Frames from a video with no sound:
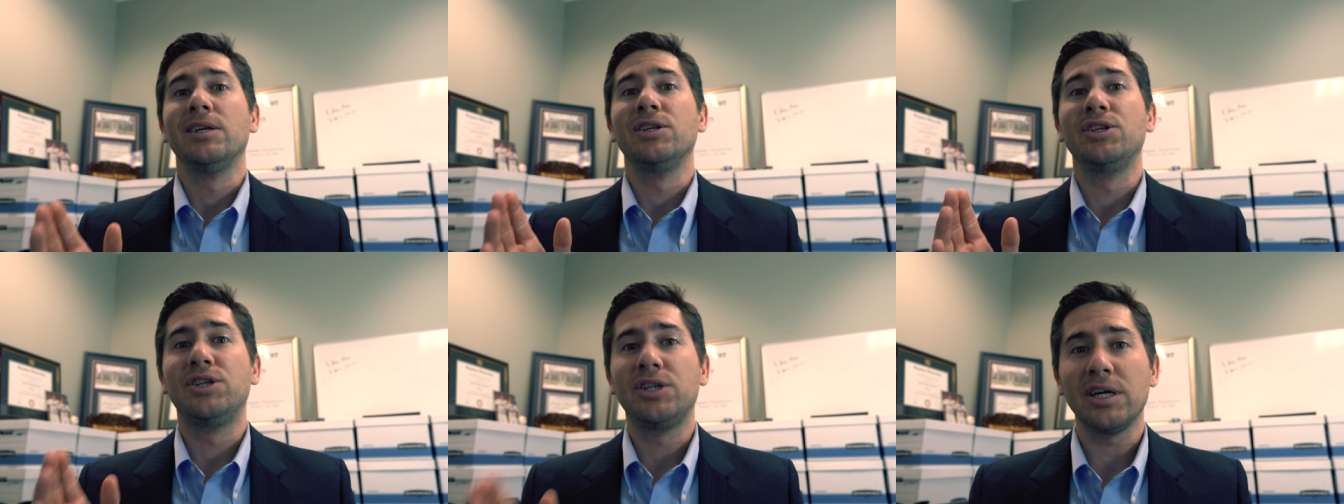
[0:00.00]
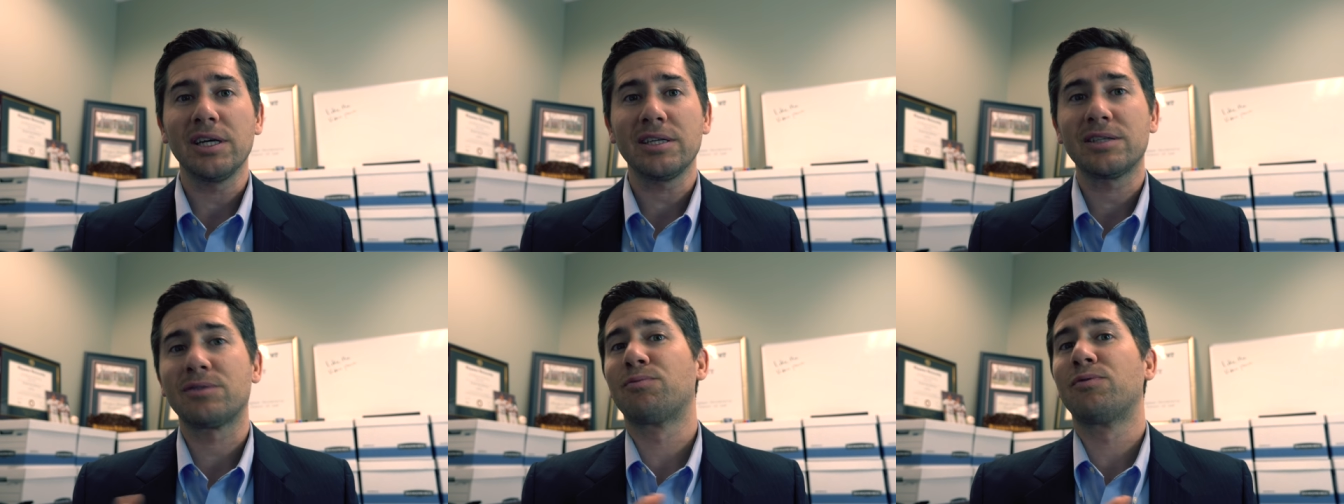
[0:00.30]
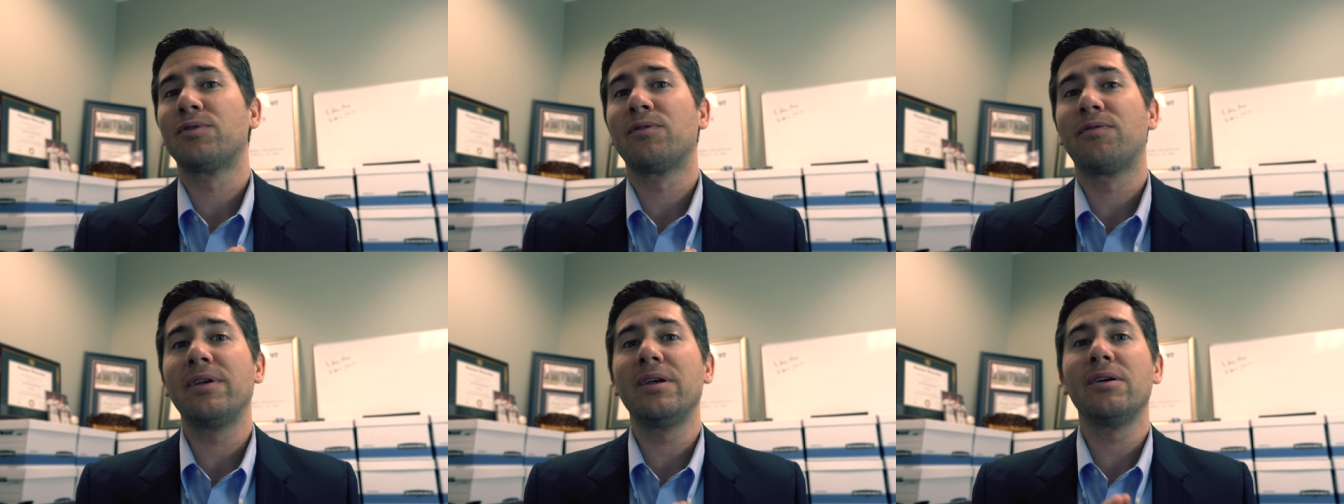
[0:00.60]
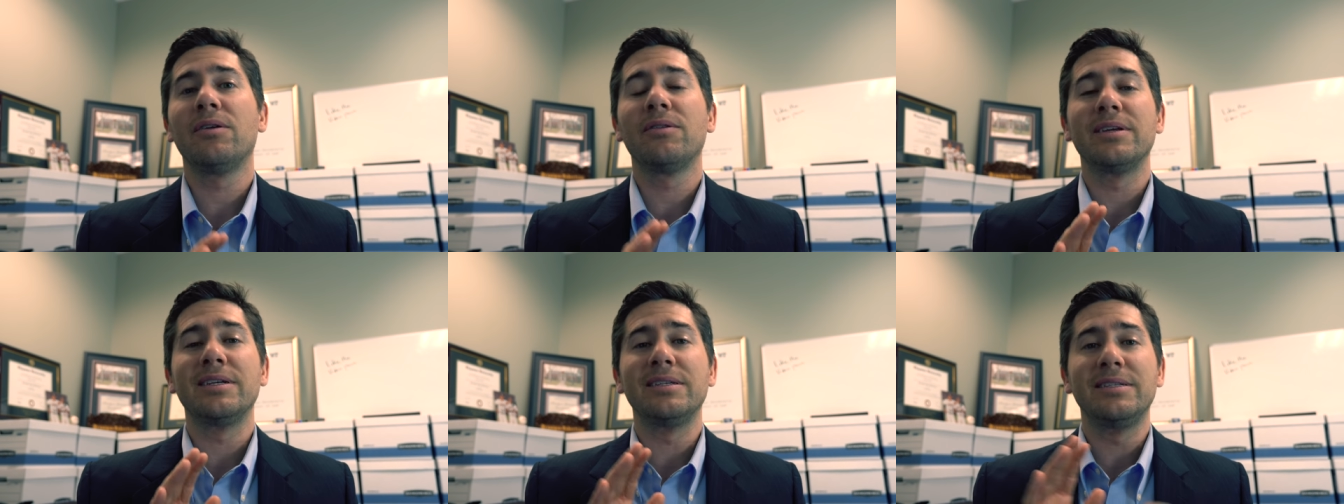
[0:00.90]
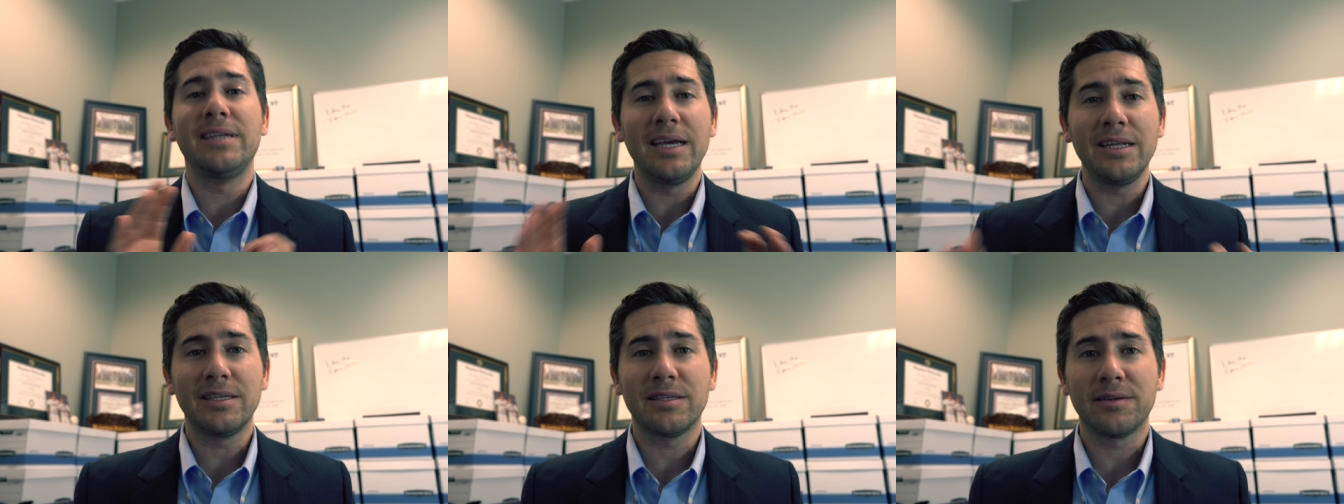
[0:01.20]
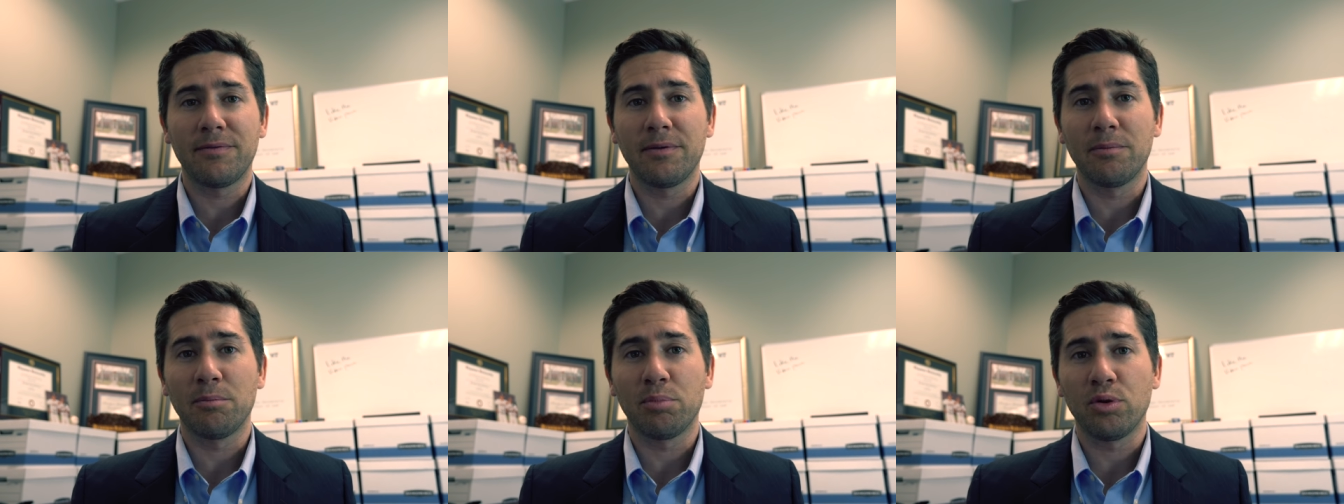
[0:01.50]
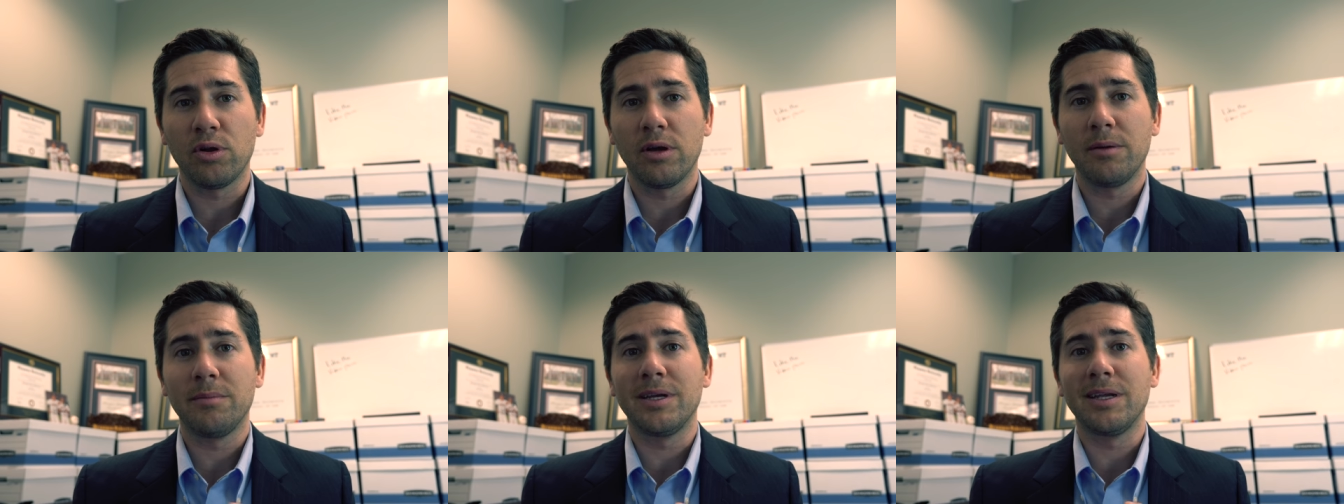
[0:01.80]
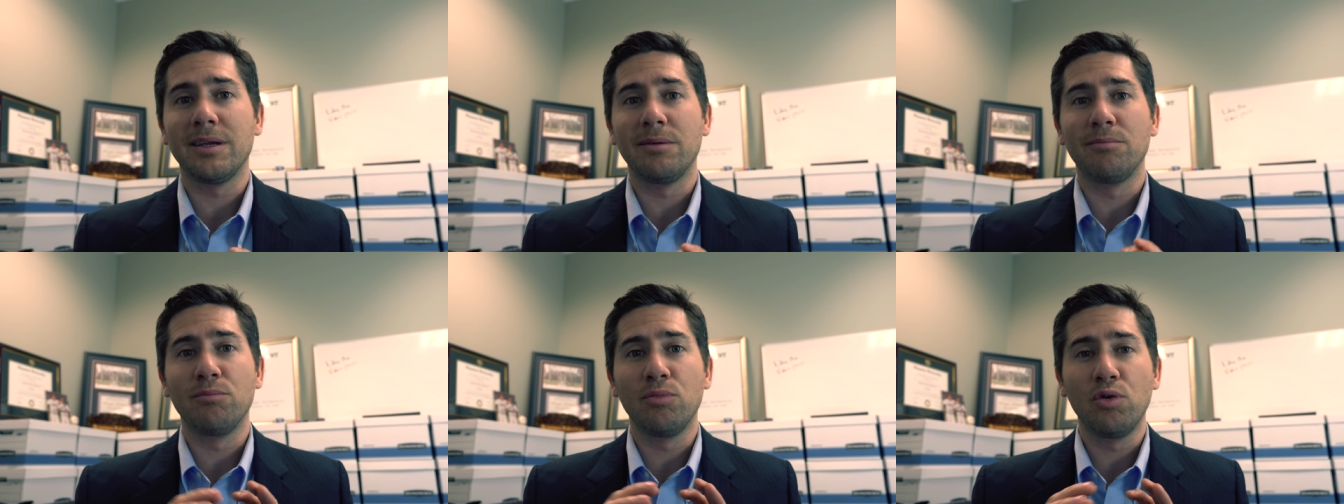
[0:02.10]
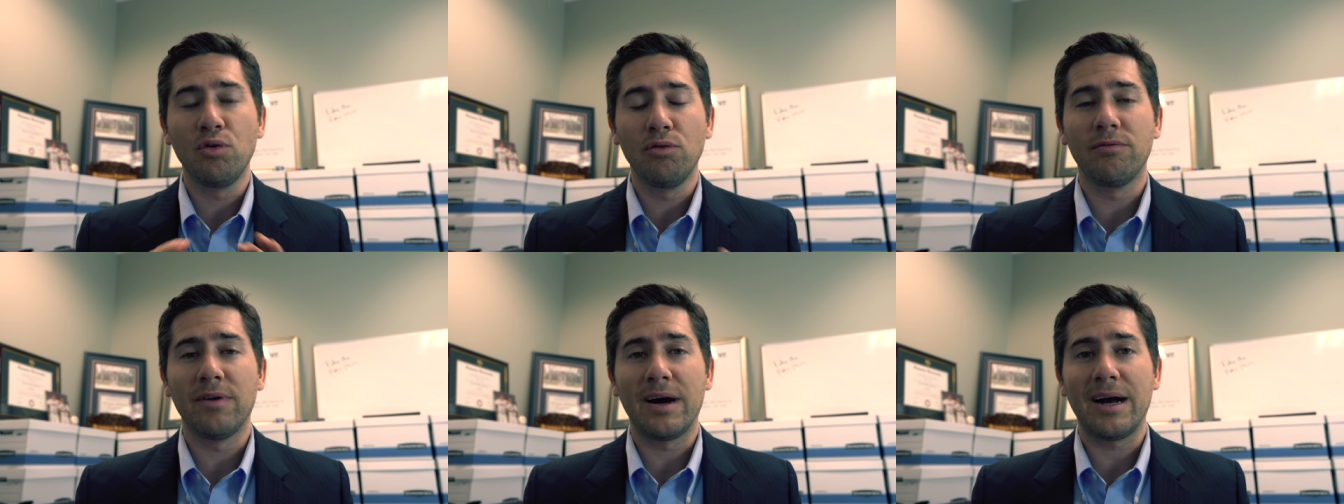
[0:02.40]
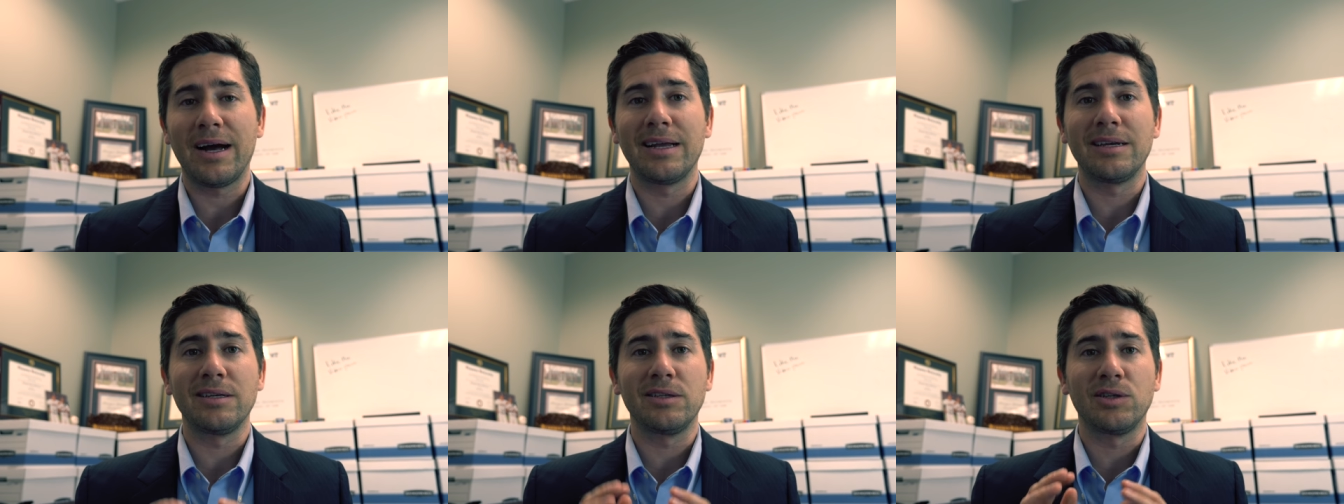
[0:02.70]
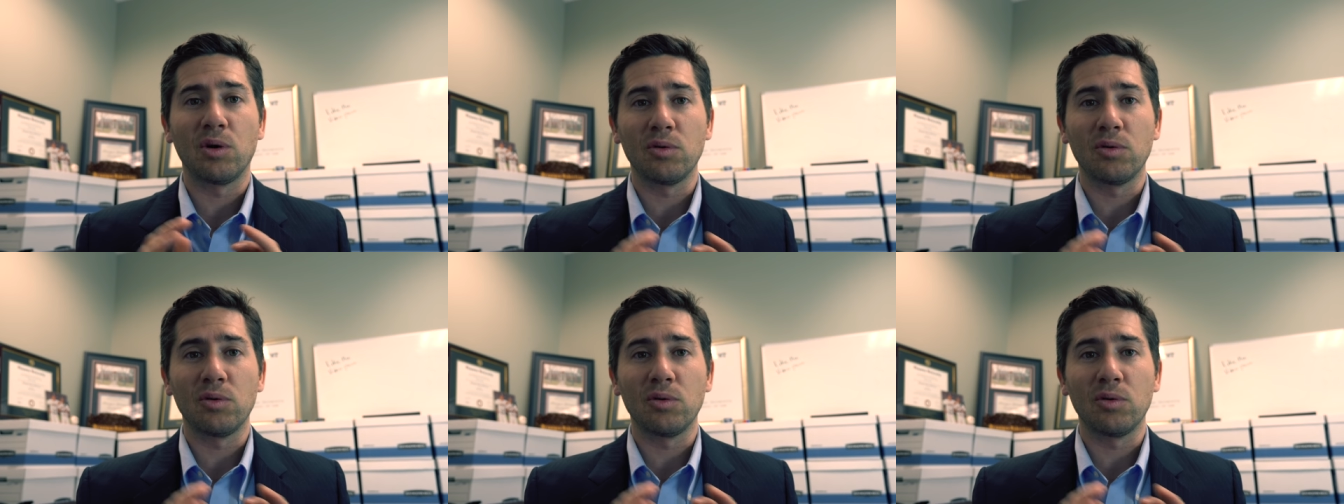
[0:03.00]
Just reveal the dates of employment and move on.